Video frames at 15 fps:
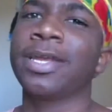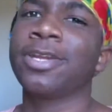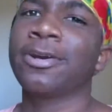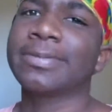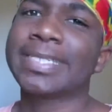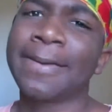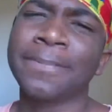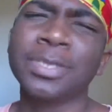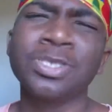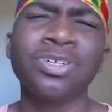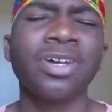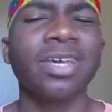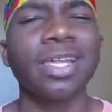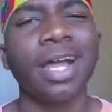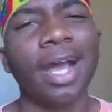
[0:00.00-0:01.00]
you know what I'm saying? But you
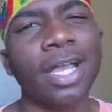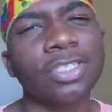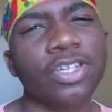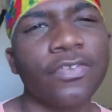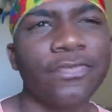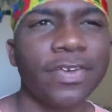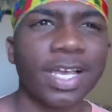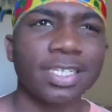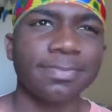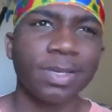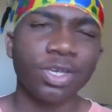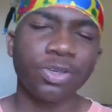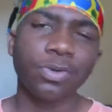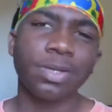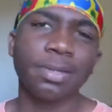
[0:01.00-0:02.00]
know, get a hydro flask,
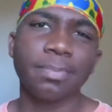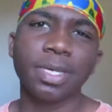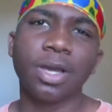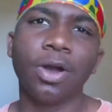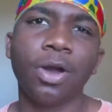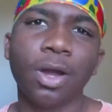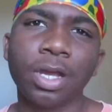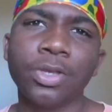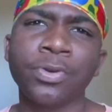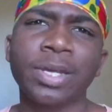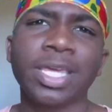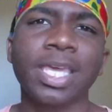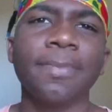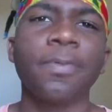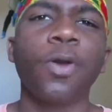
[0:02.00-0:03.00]
man. You wanna be hard, you
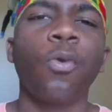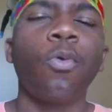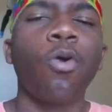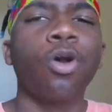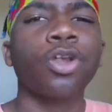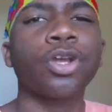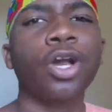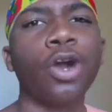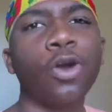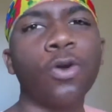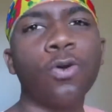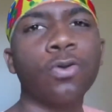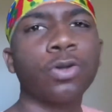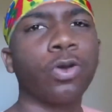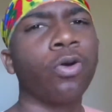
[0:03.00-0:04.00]
wanna keep your water
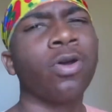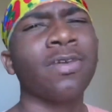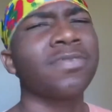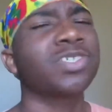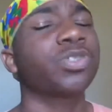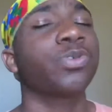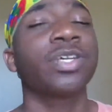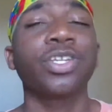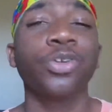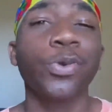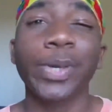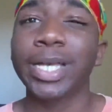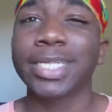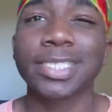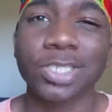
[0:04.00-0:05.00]
cold, or you just wanna
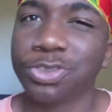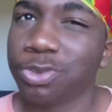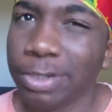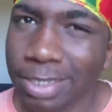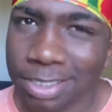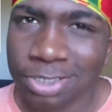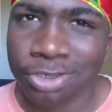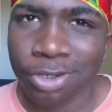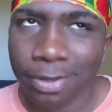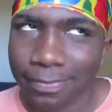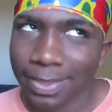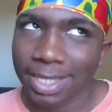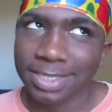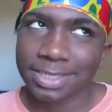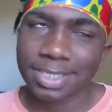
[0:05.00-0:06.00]
do it because of trend, you know.
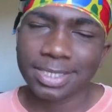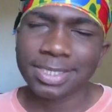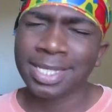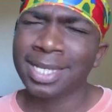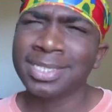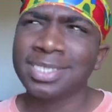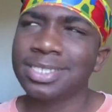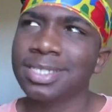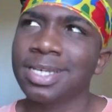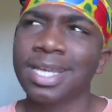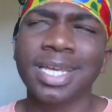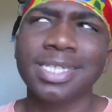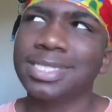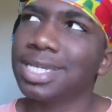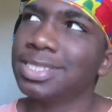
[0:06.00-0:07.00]
Is that
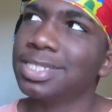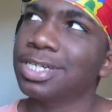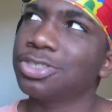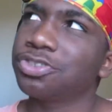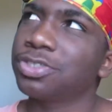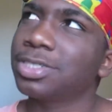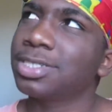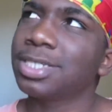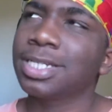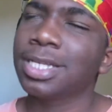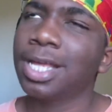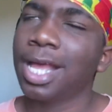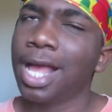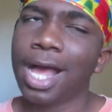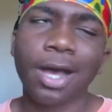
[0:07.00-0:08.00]
still a trend?
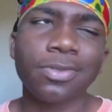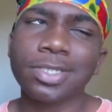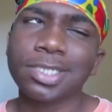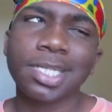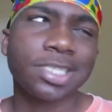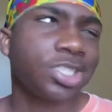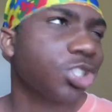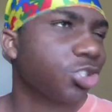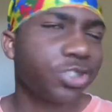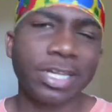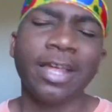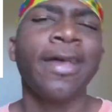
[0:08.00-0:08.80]
I don't think that's still a trend.